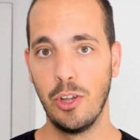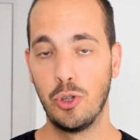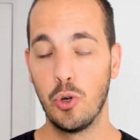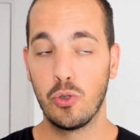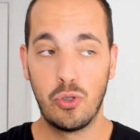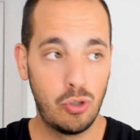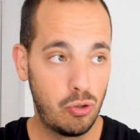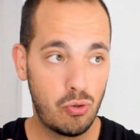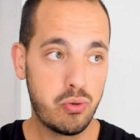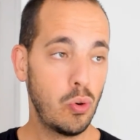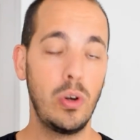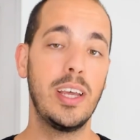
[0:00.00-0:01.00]
to
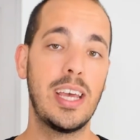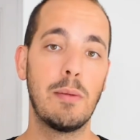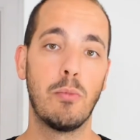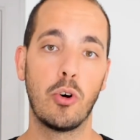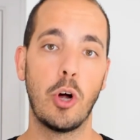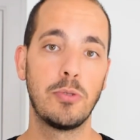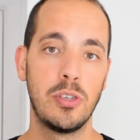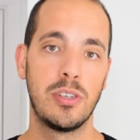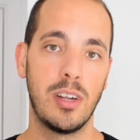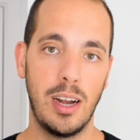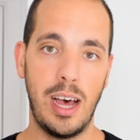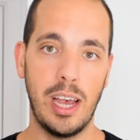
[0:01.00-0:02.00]
truly get more options
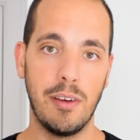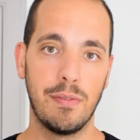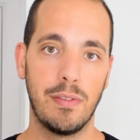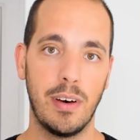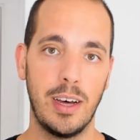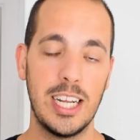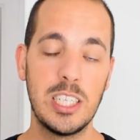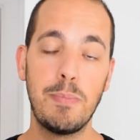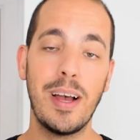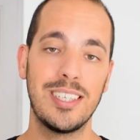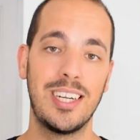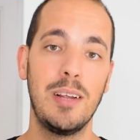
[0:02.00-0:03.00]
in life and
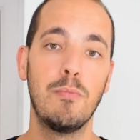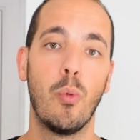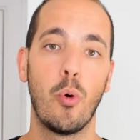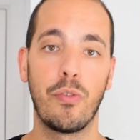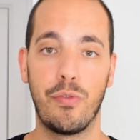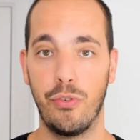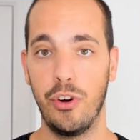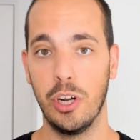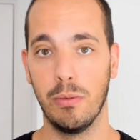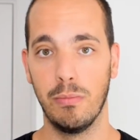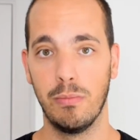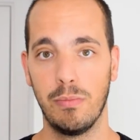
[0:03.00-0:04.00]
especially more
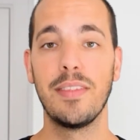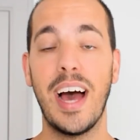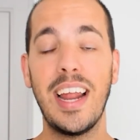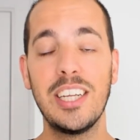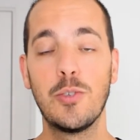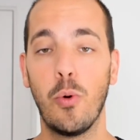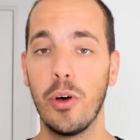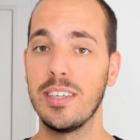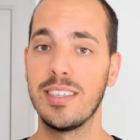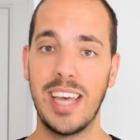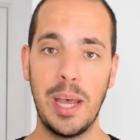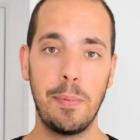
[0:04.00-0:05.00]
freedom that is what
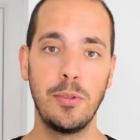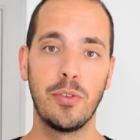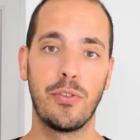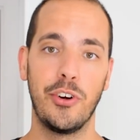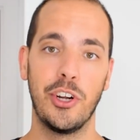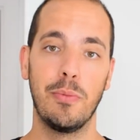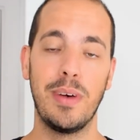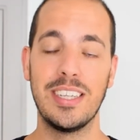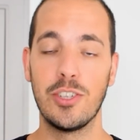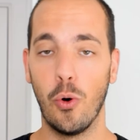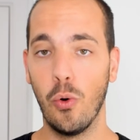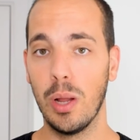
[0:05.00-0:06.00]
escaping to freedom
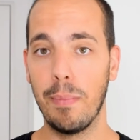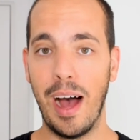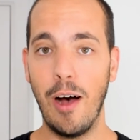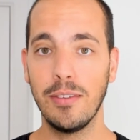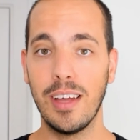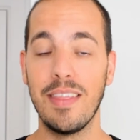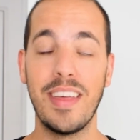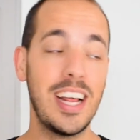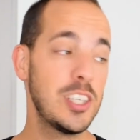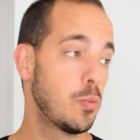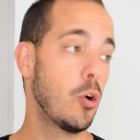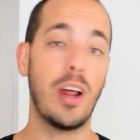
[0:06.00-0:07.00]
is all about and that
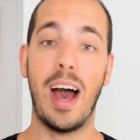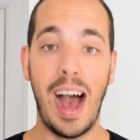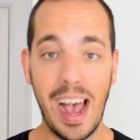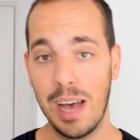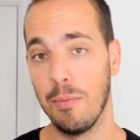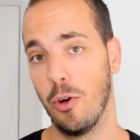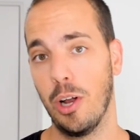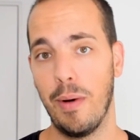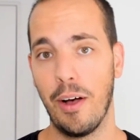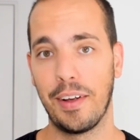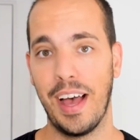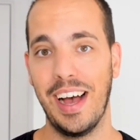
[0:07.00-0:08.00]
is what i am all
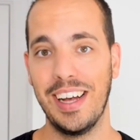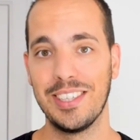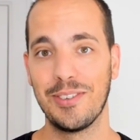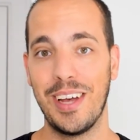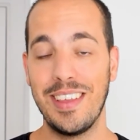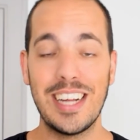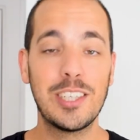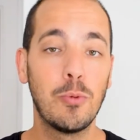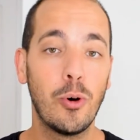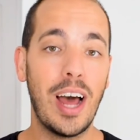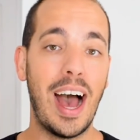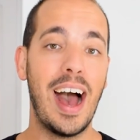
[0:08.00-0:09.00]
about guys okay that's
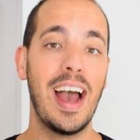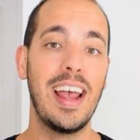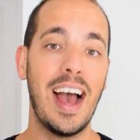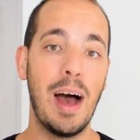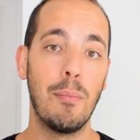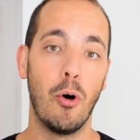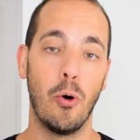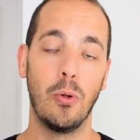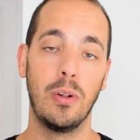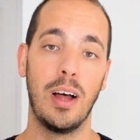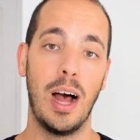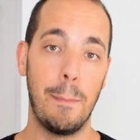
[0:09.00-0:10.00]
what i am
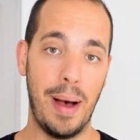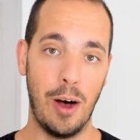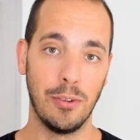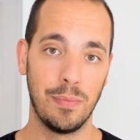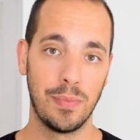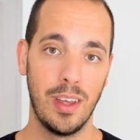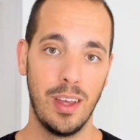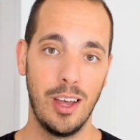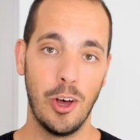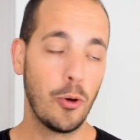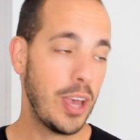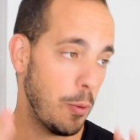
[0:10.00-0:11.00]
all about
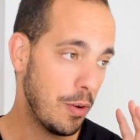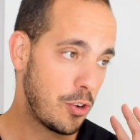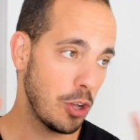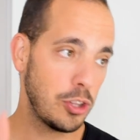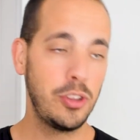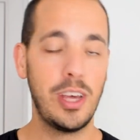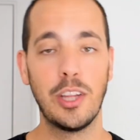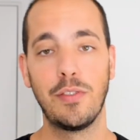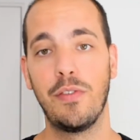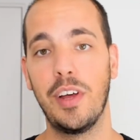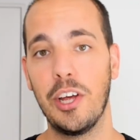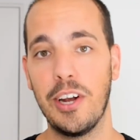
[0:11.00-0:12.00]
okay we've got to the end of the
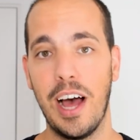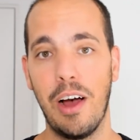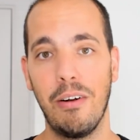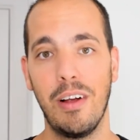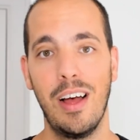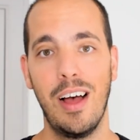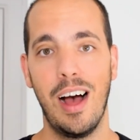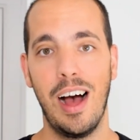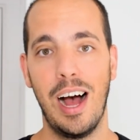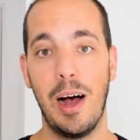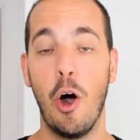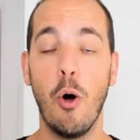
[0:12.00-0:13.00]
video now
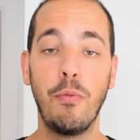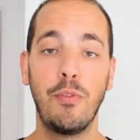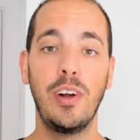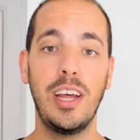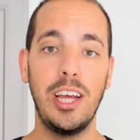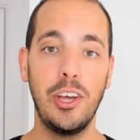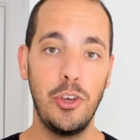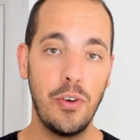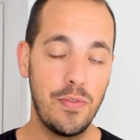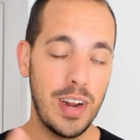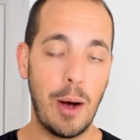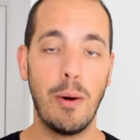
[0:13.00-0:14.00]
uh, hopefully
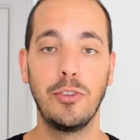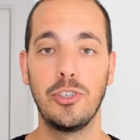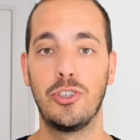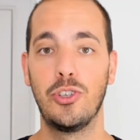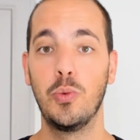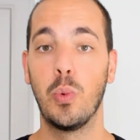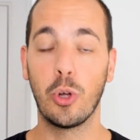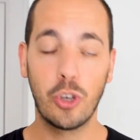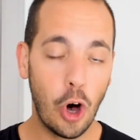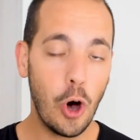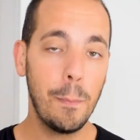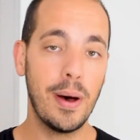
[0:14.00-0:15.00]
you've now understood what
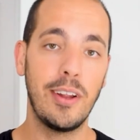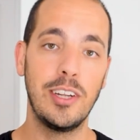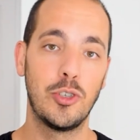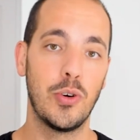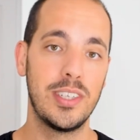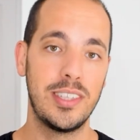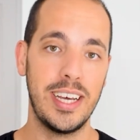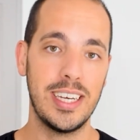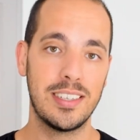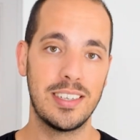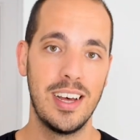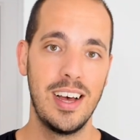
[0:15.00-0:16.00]
compound interest
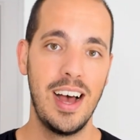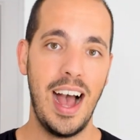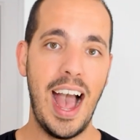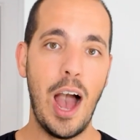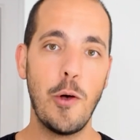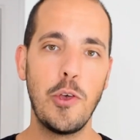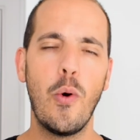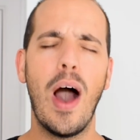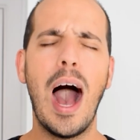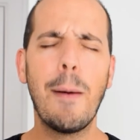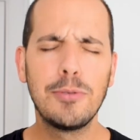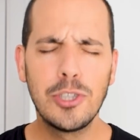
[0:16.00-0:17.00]
is, how you
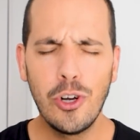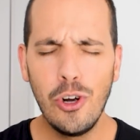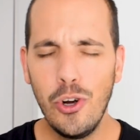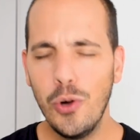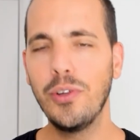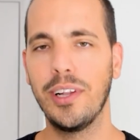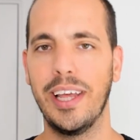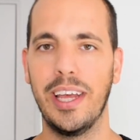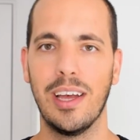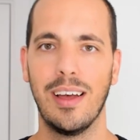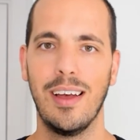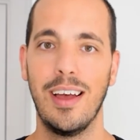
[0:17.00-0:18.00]

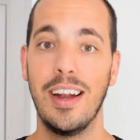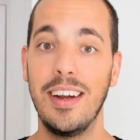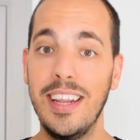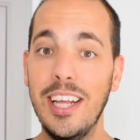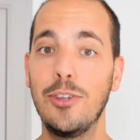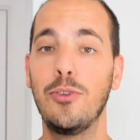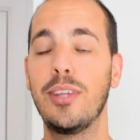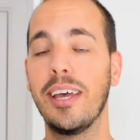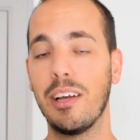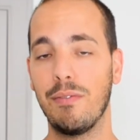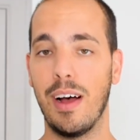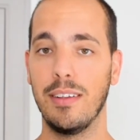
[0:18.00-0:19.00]
absolutely need to take
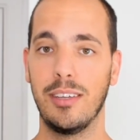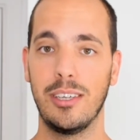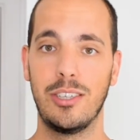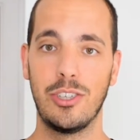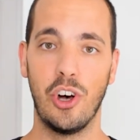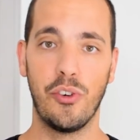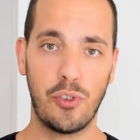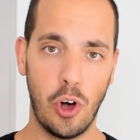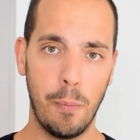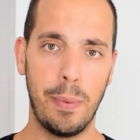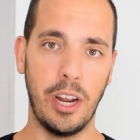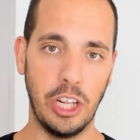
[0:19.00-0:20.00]
advantage of
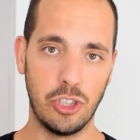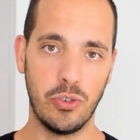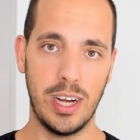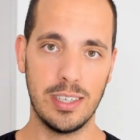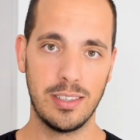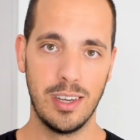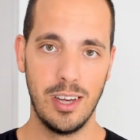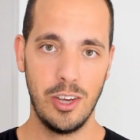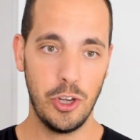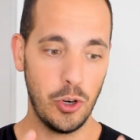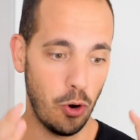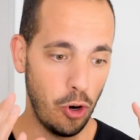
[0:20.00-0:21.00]
compound interest,
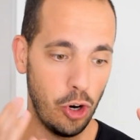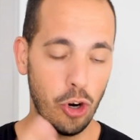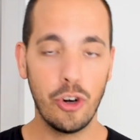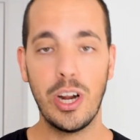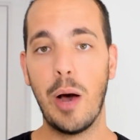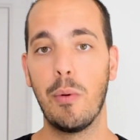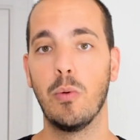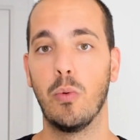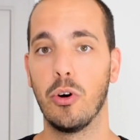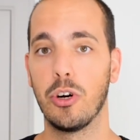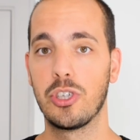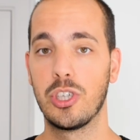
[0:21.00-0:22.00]
you know, learn how it
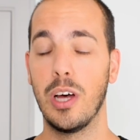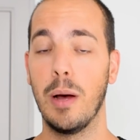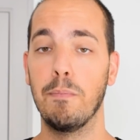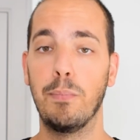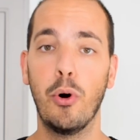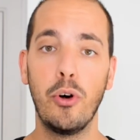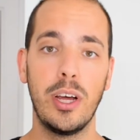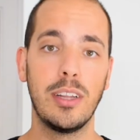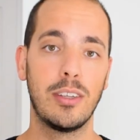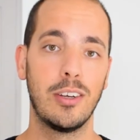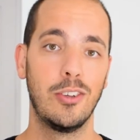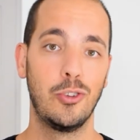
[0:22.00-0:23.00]
works and put
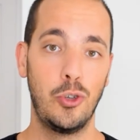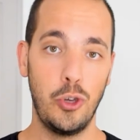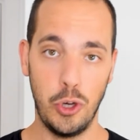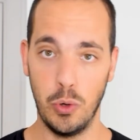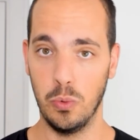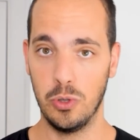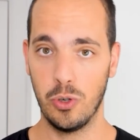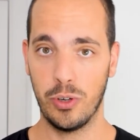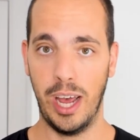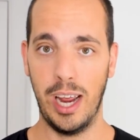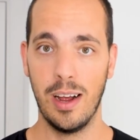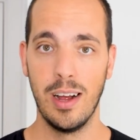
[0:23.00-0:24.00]
it to use,
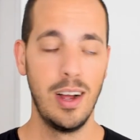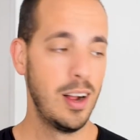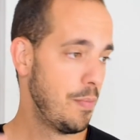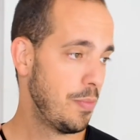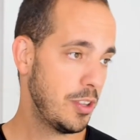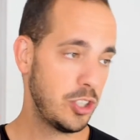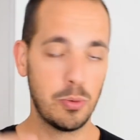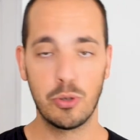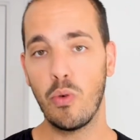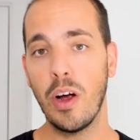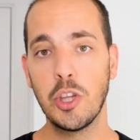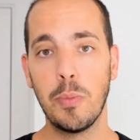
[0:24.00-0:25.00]
okay?
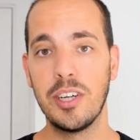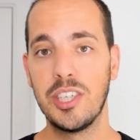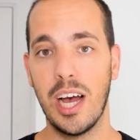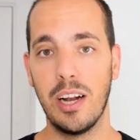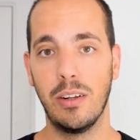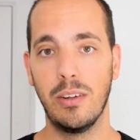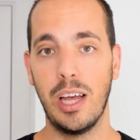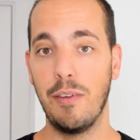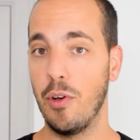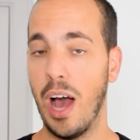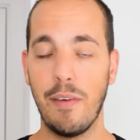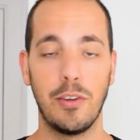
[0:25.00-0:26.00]
Subscribe to my channel if
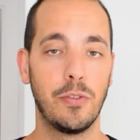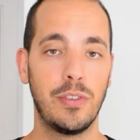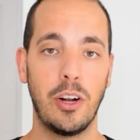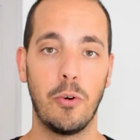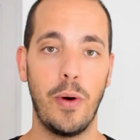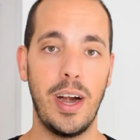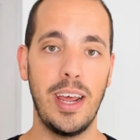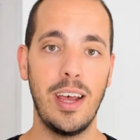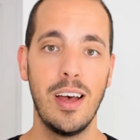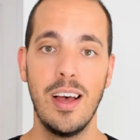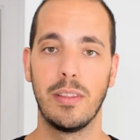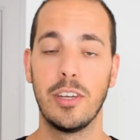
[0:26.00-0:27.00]
you haven't done
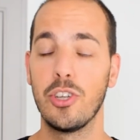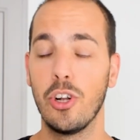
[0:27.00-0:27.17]
already. There's